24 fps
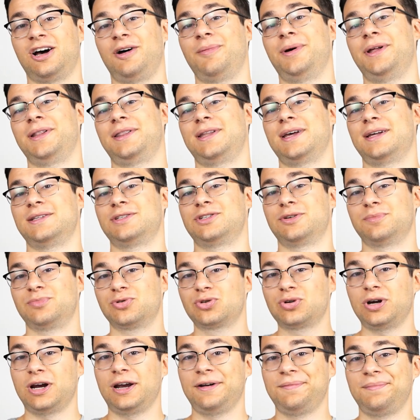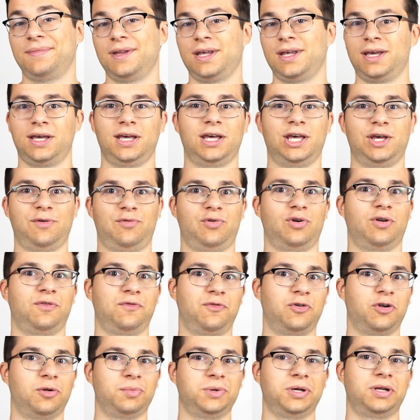comment, and subscribe. If you don't
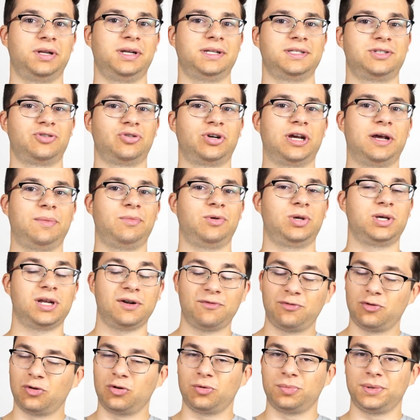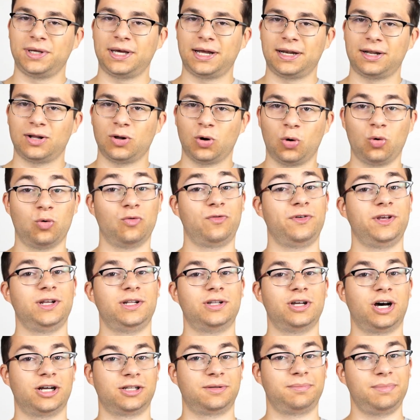follow me on Instagram, you can follow me at
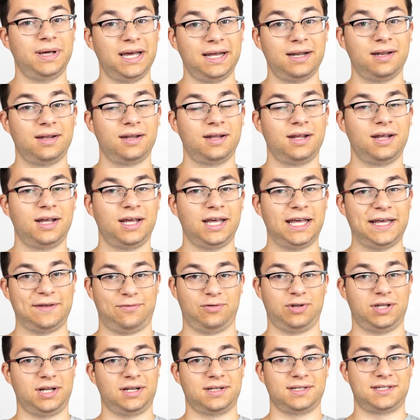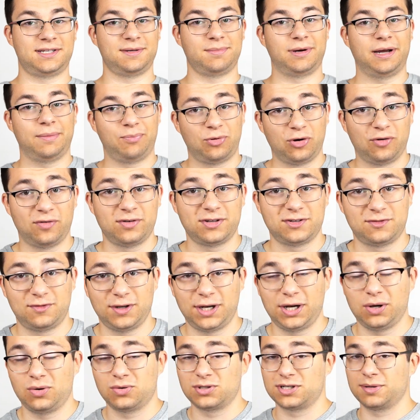Ovi.Med. If you didn't see my previous
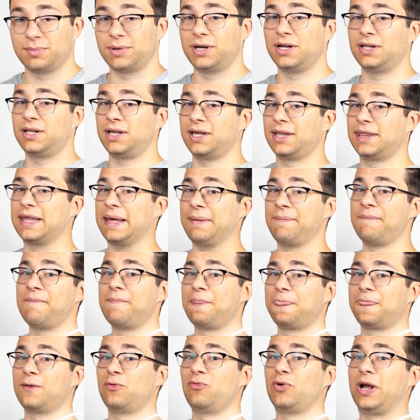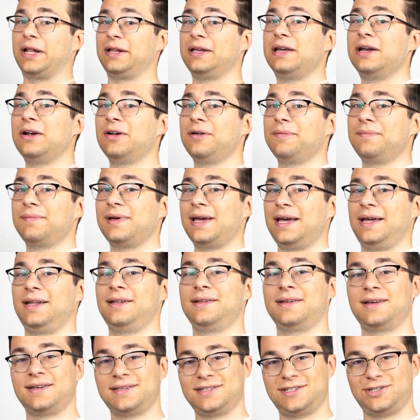videos, I'm gonna link them right here,
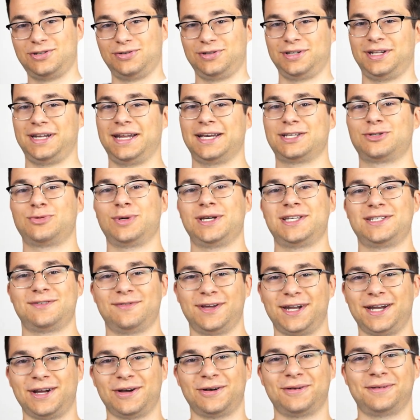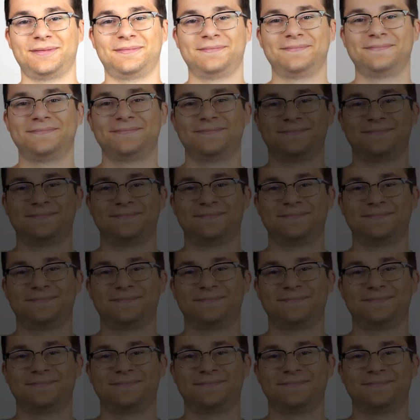and see you in the next week's video.